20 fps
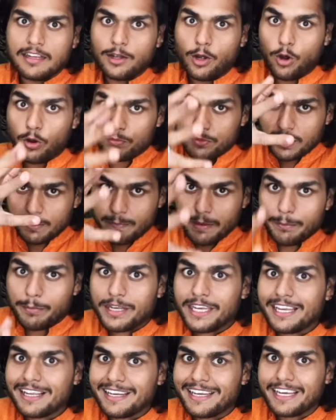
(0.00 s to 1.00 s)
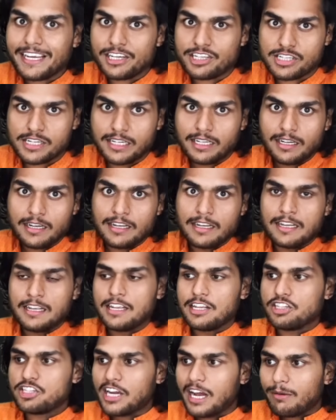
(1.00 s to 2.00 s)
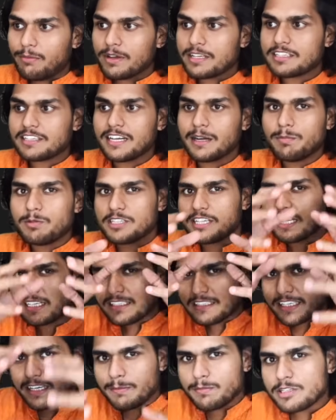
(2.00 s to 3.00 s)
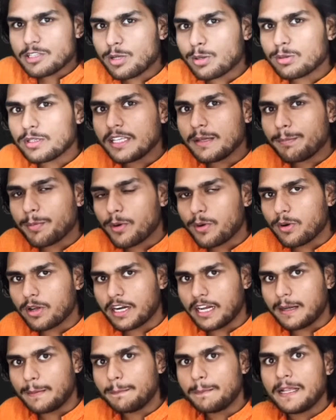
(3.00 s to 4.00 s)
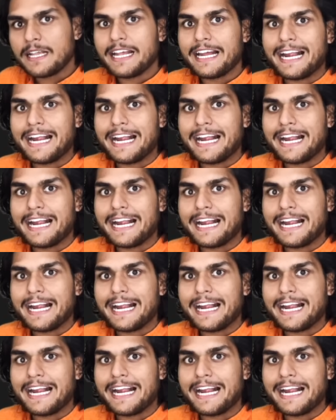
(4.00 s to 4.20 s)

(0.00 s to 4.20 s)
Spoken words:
of the memory creation, JavaScript just skims through the program